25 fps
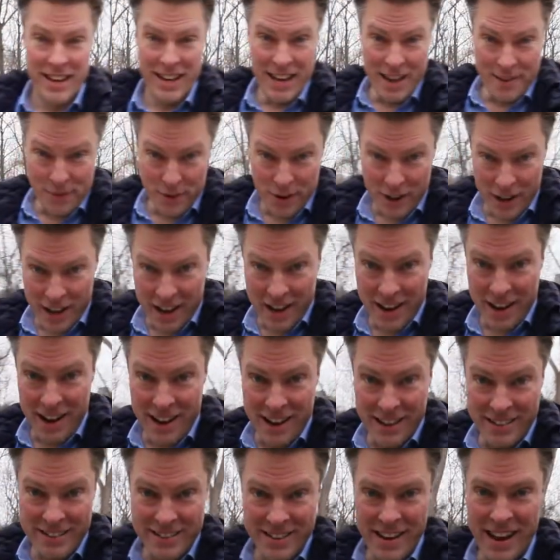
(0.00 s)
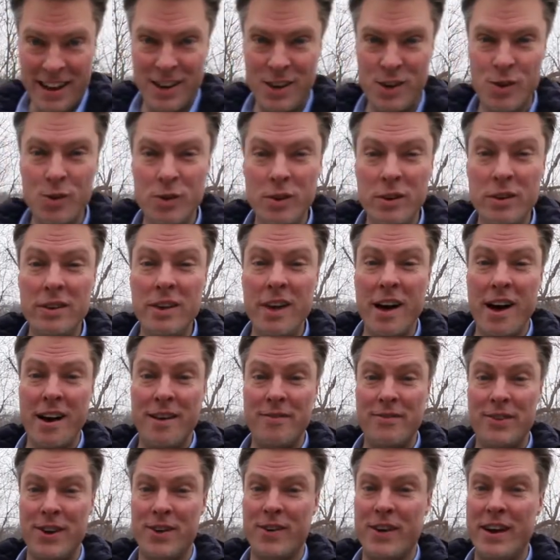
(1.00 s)
If you're like us and you
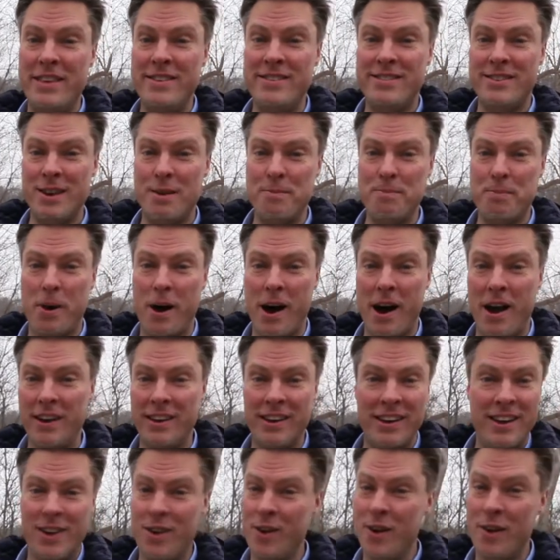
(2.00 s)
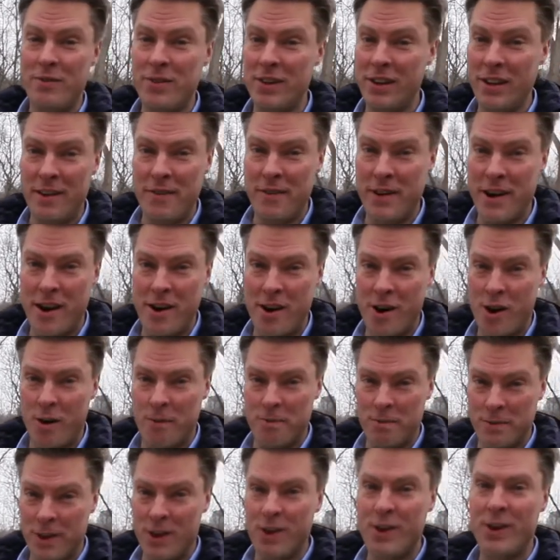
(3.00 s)
love your Instant Pot, you don't have to leave it at
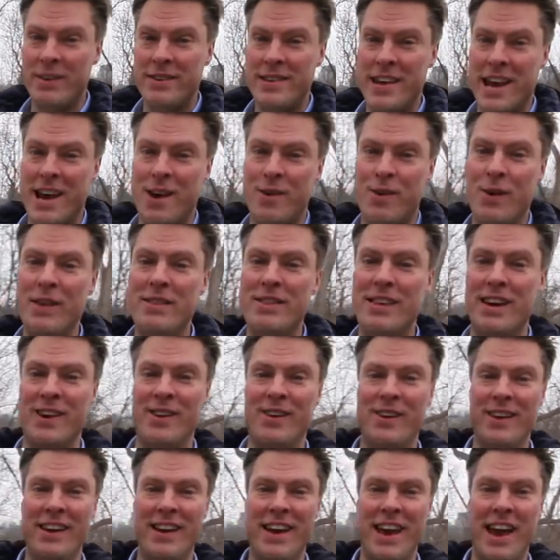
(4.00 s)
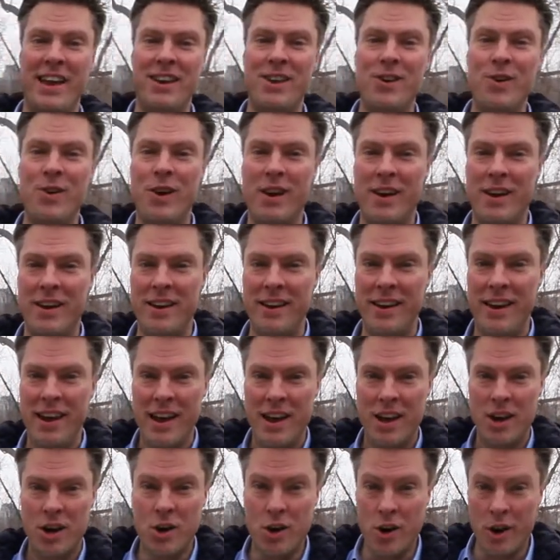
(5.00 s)
home. You can take it with you and you can
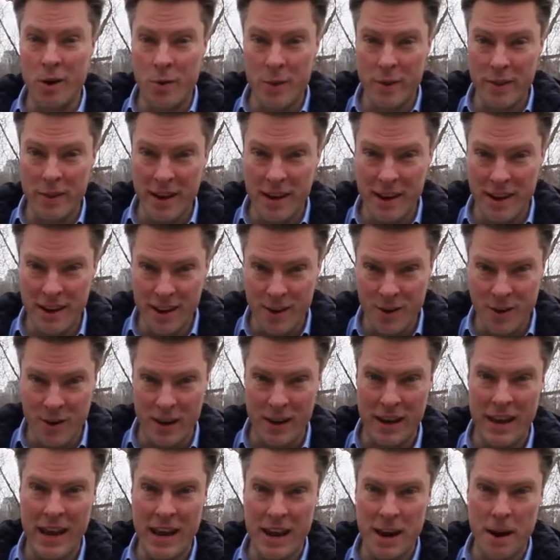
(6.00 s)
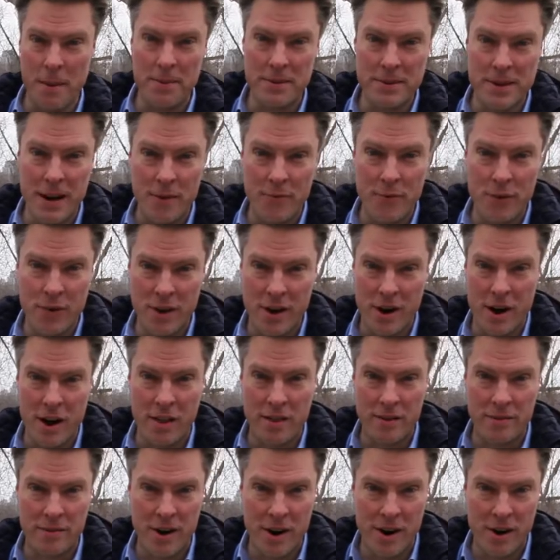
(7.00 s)
cook with it, you can heat up stuff with it on
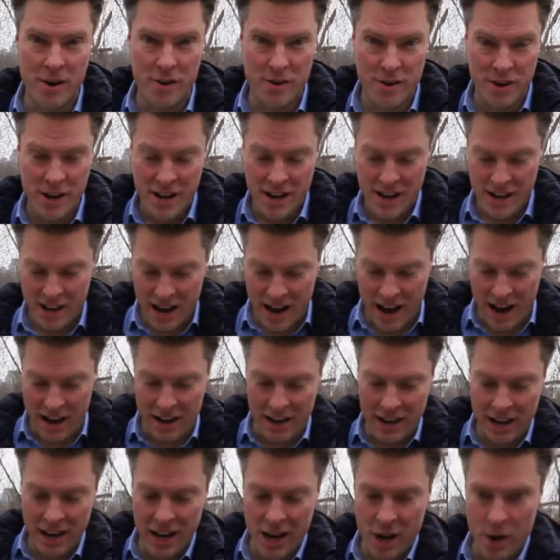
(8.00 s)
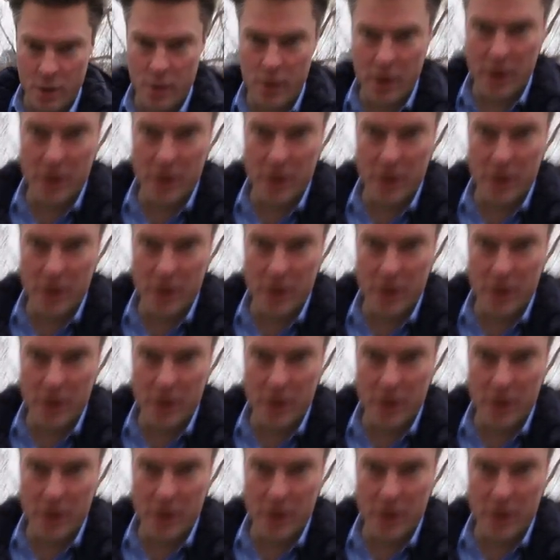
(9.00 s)
the road. And here we're